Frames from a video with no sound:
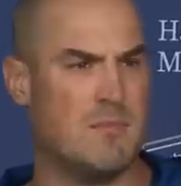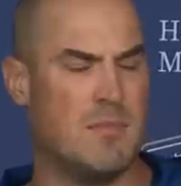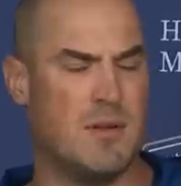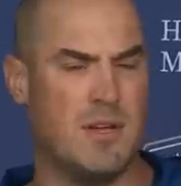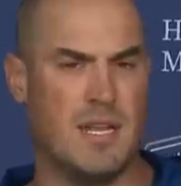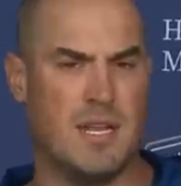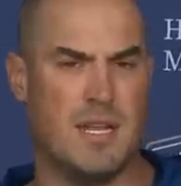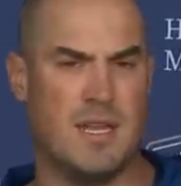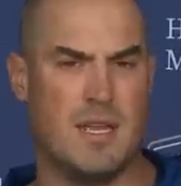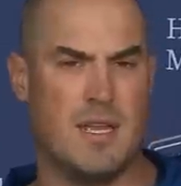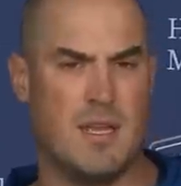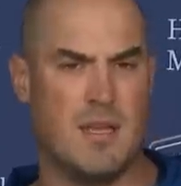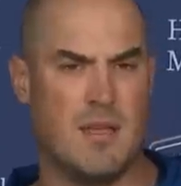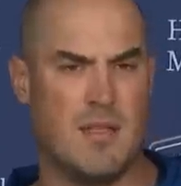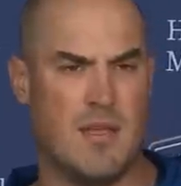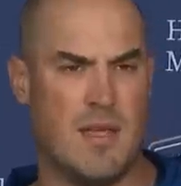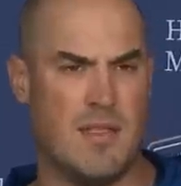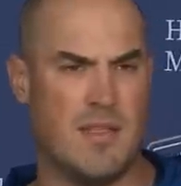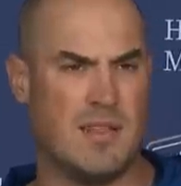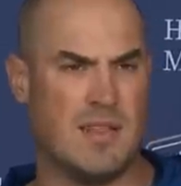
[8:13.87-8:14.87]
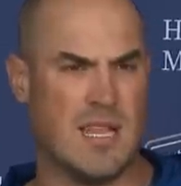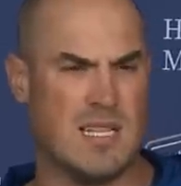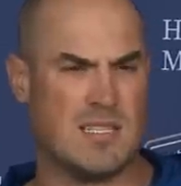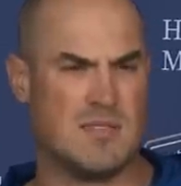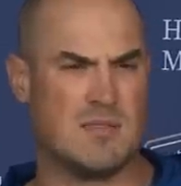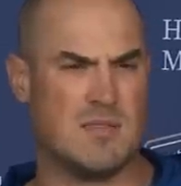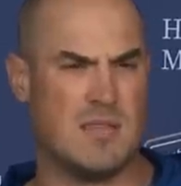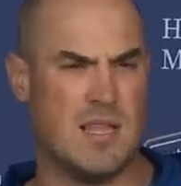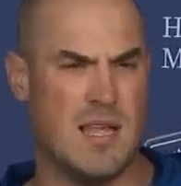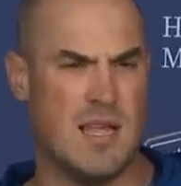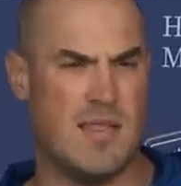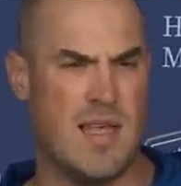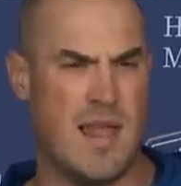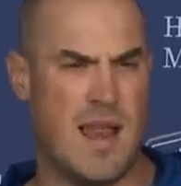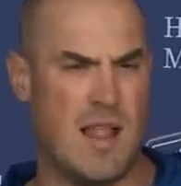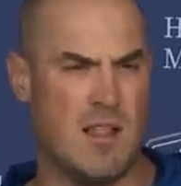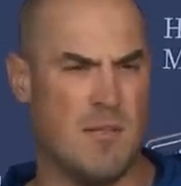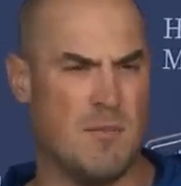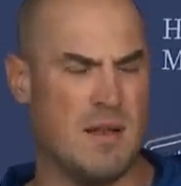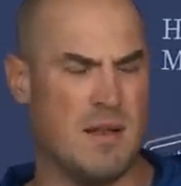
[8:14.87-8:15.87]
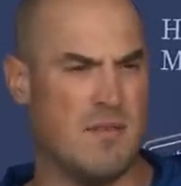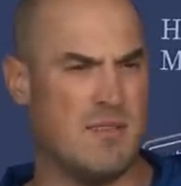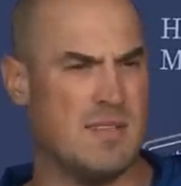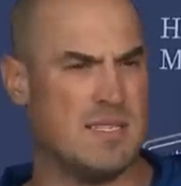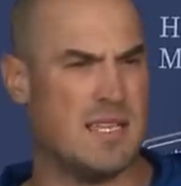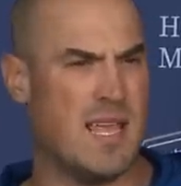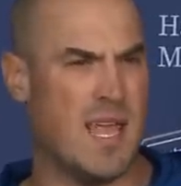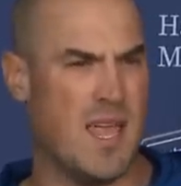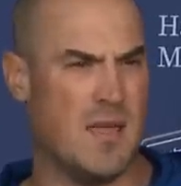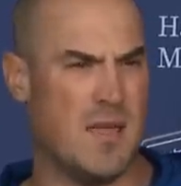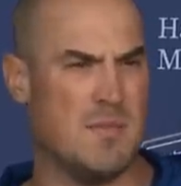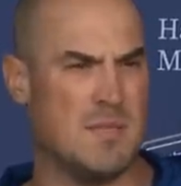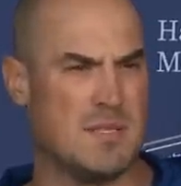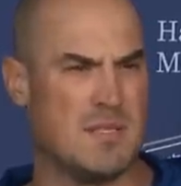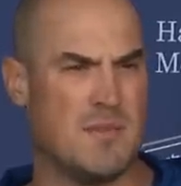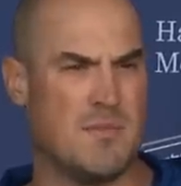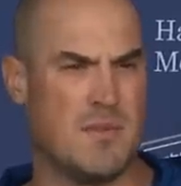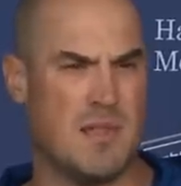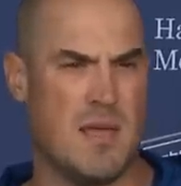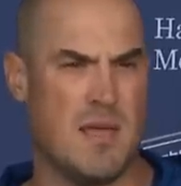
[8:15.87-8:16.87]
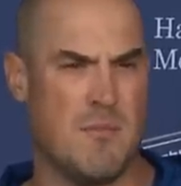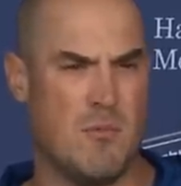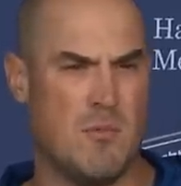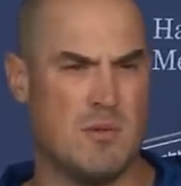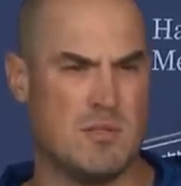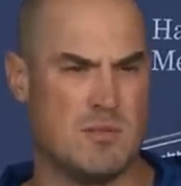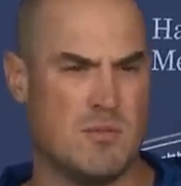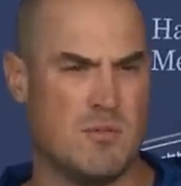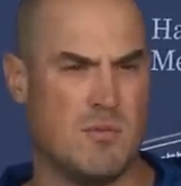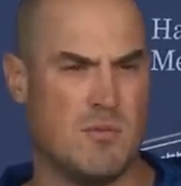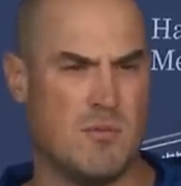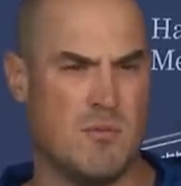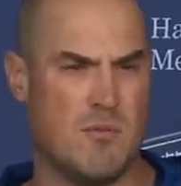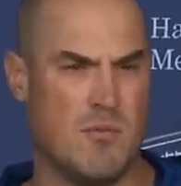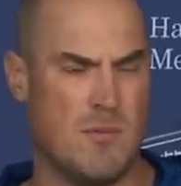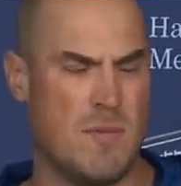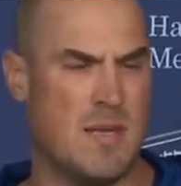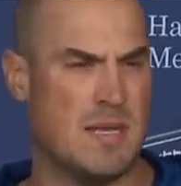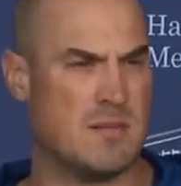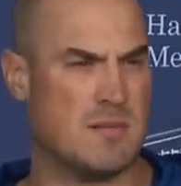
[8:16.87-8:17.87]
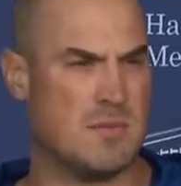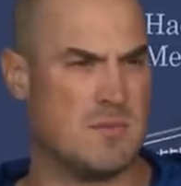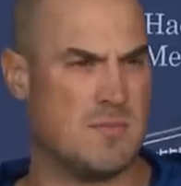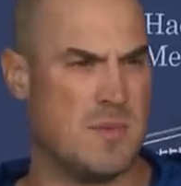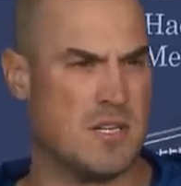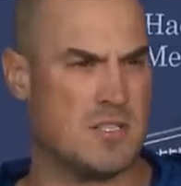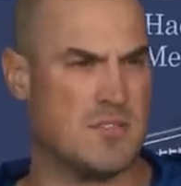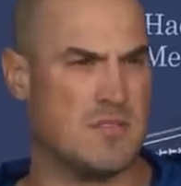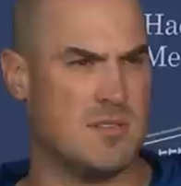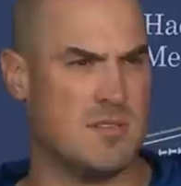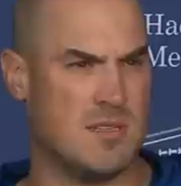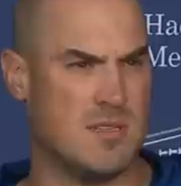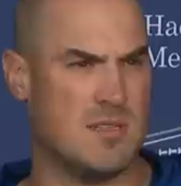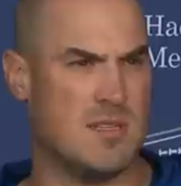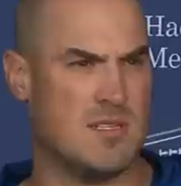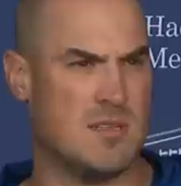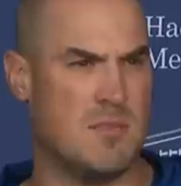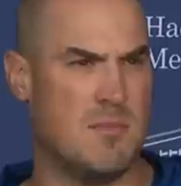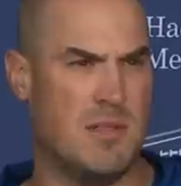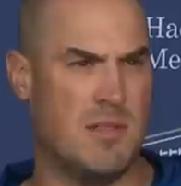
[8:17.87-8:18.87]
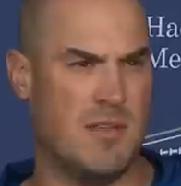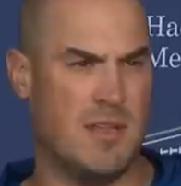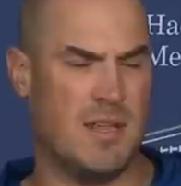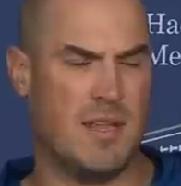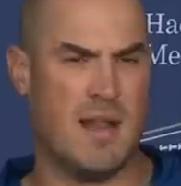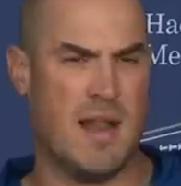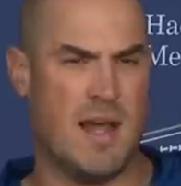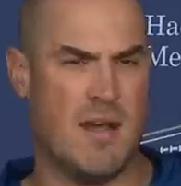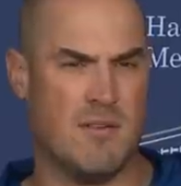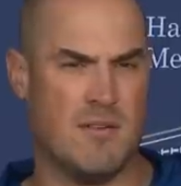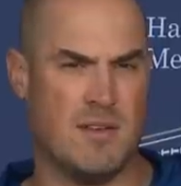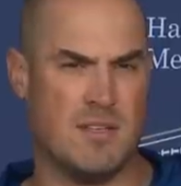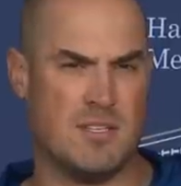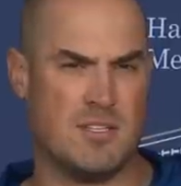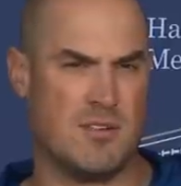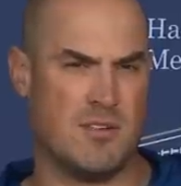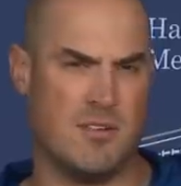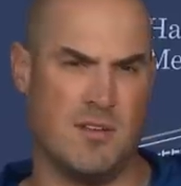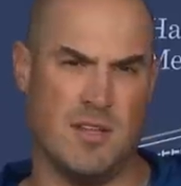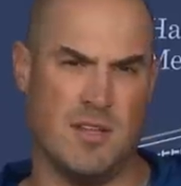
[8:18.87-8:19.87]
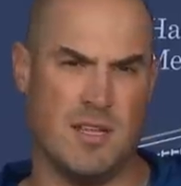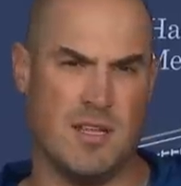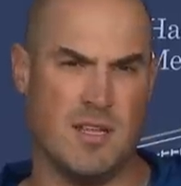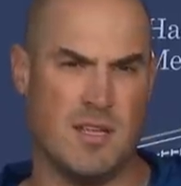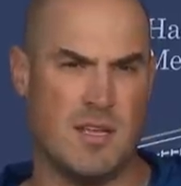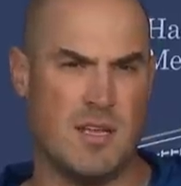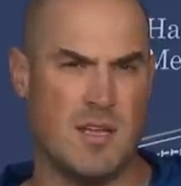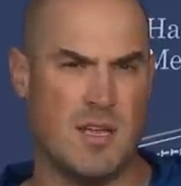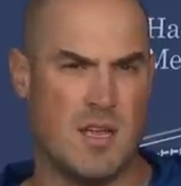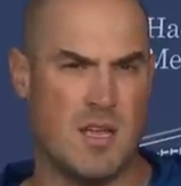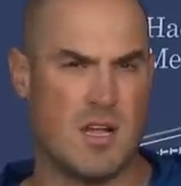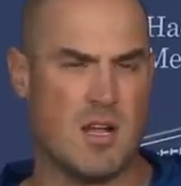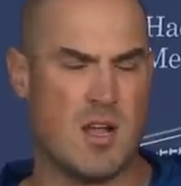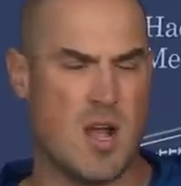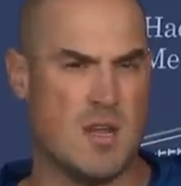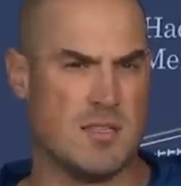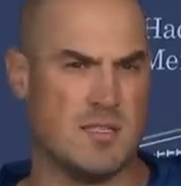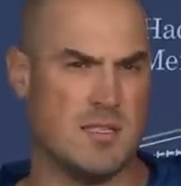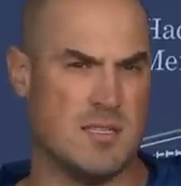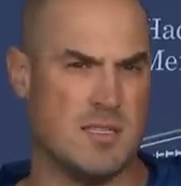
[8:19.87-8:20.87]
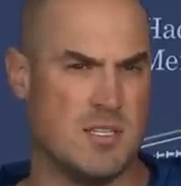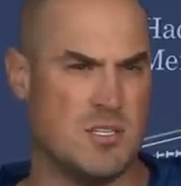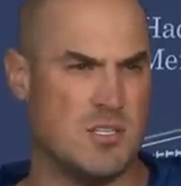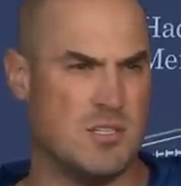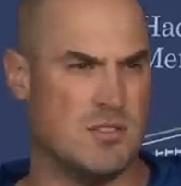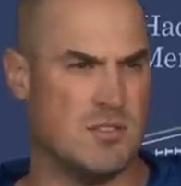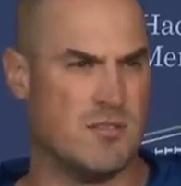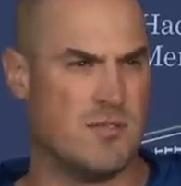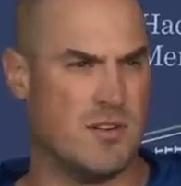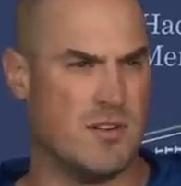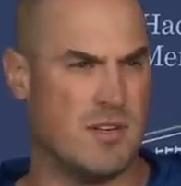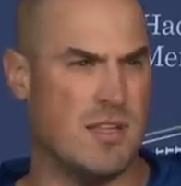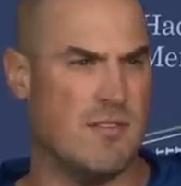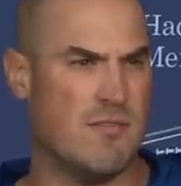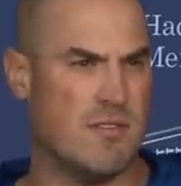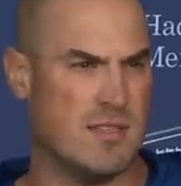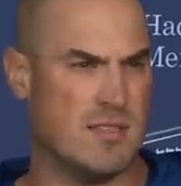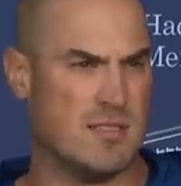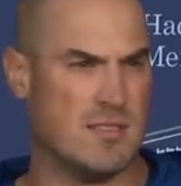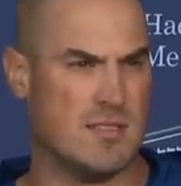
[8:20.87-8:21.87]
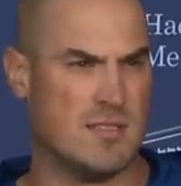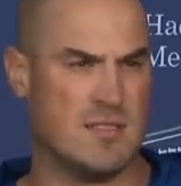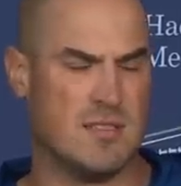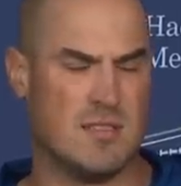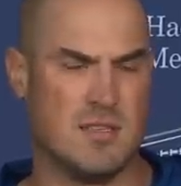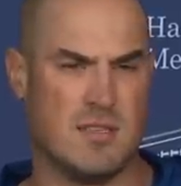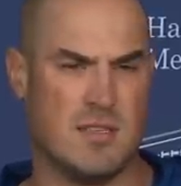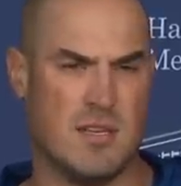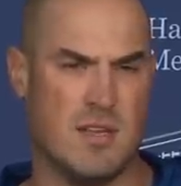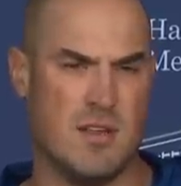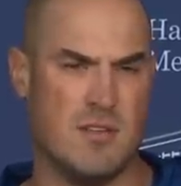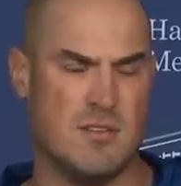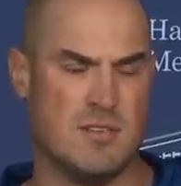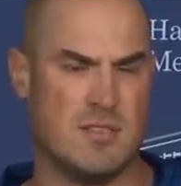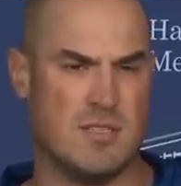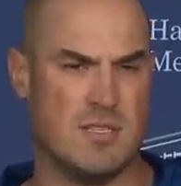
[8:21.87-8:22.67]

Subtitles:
But I think that's that element of his game is something that what makes him special is his ability to get out, and it certainly causes issues for defenses. You know,